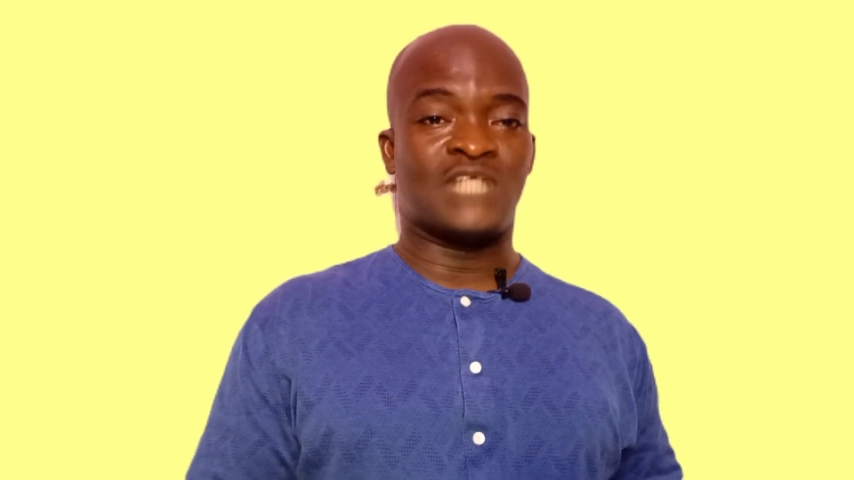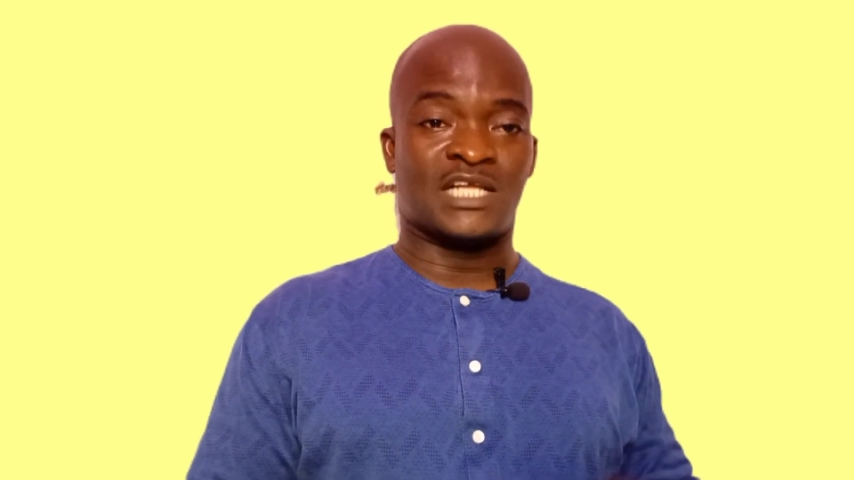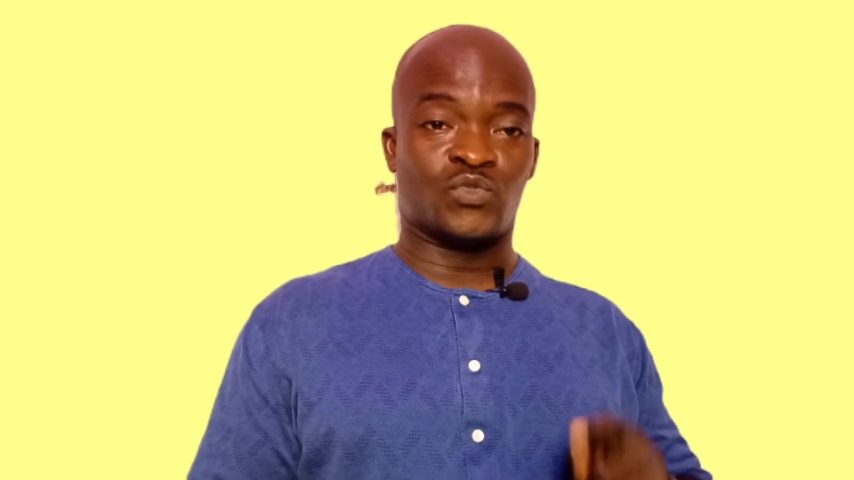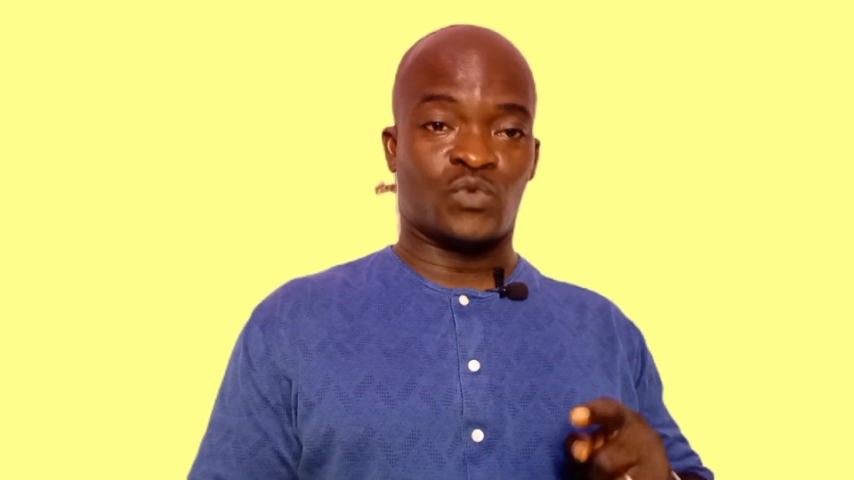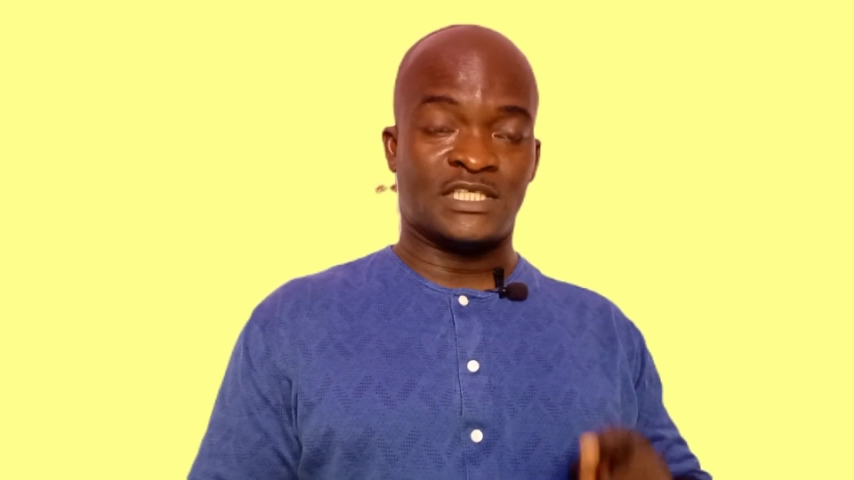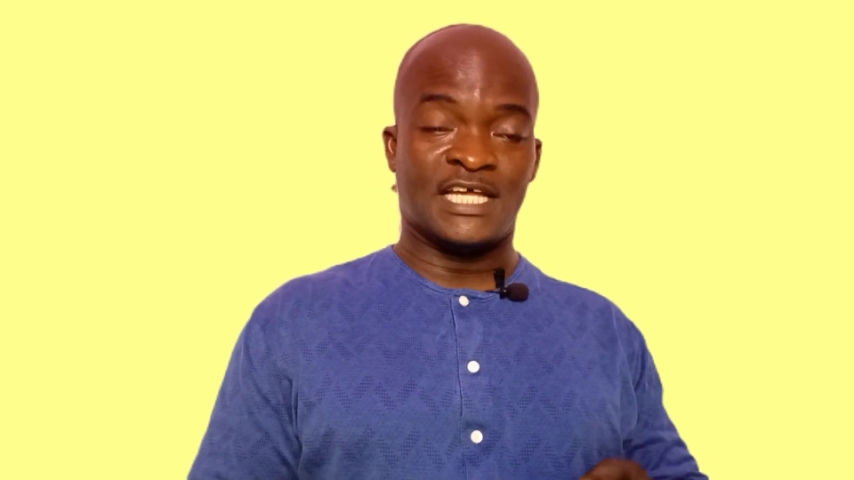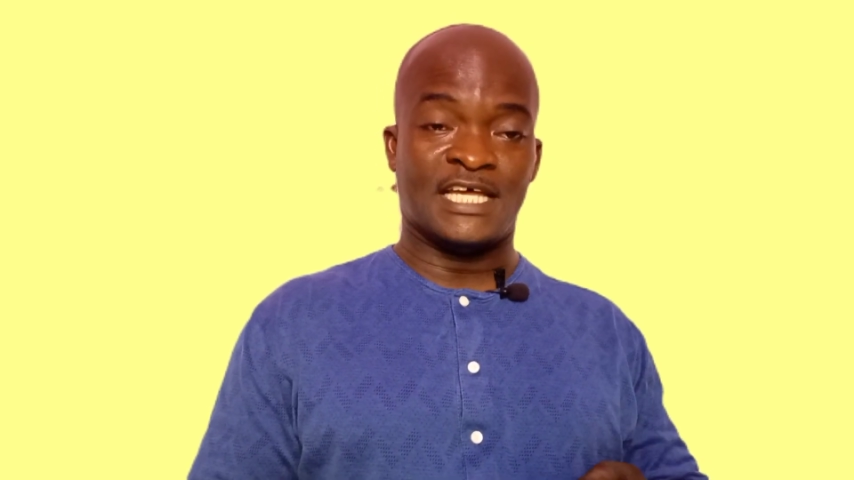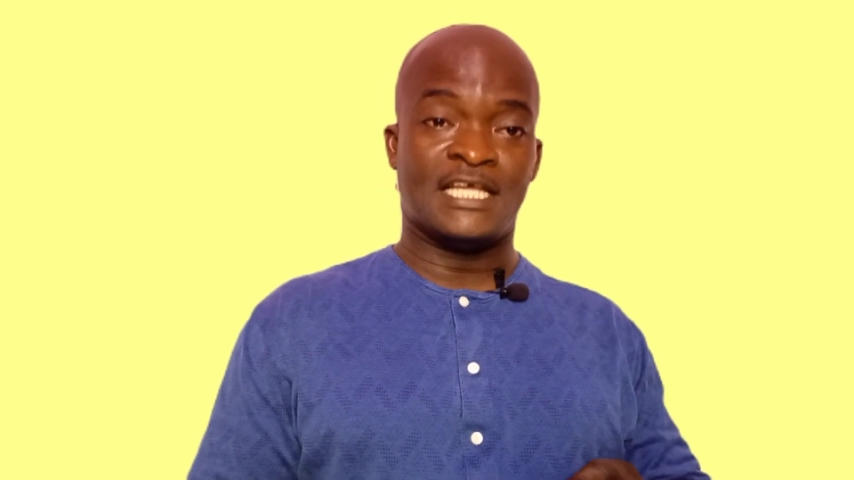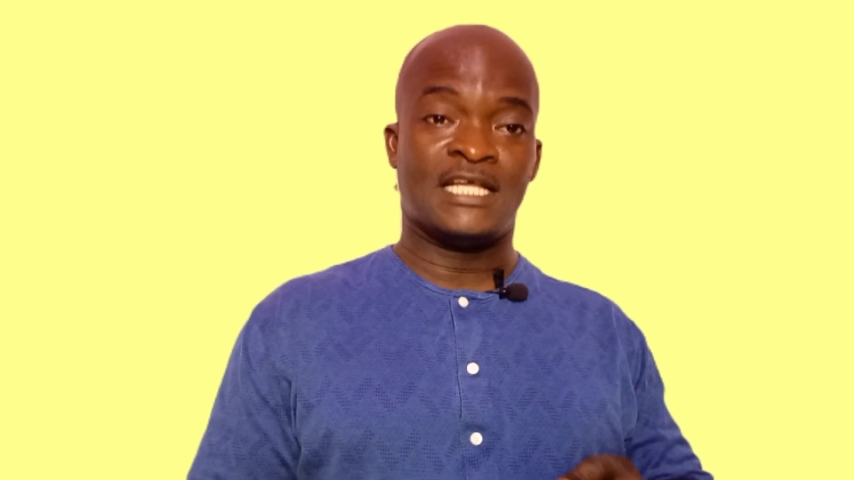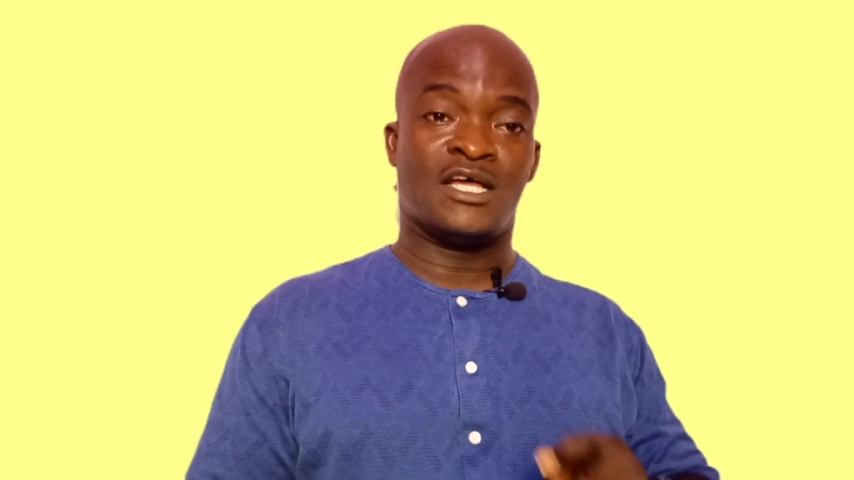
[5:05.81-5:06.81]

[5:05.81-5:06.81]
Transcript: that is what the